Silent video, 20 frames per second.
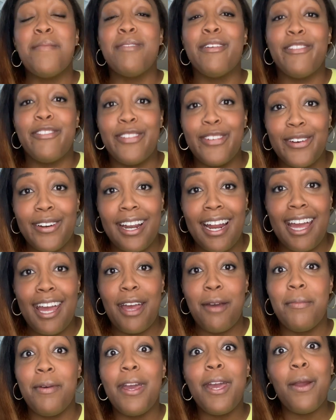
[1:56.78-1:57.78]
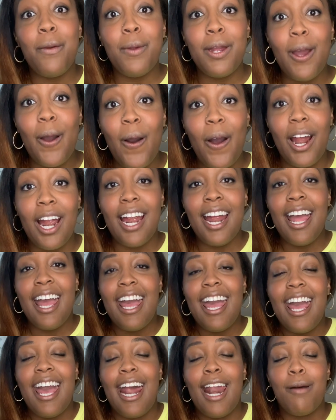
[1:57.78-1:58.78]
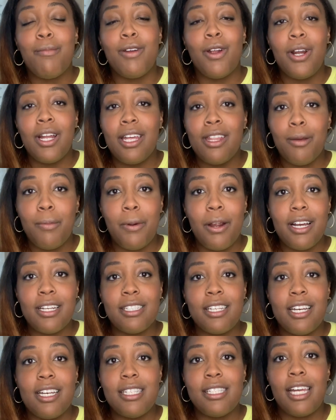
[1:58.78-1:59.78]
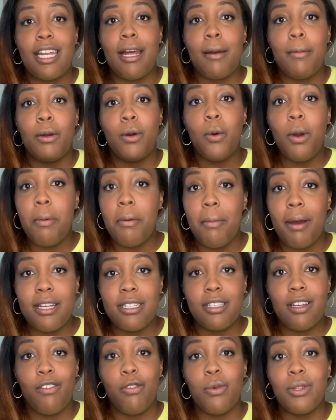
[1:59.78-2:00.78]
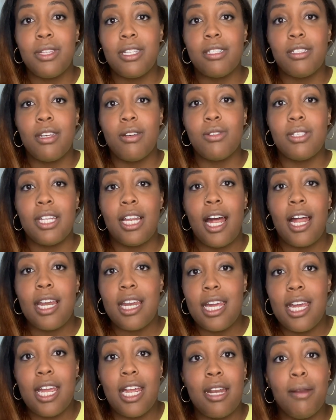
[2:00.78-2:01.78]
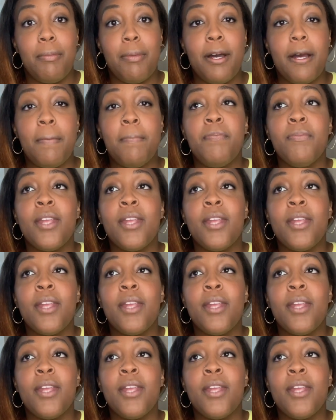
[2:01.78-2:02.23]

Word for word: beforehand but here we are and I'm learning in the process and I'm equipping myself with the skills that I need but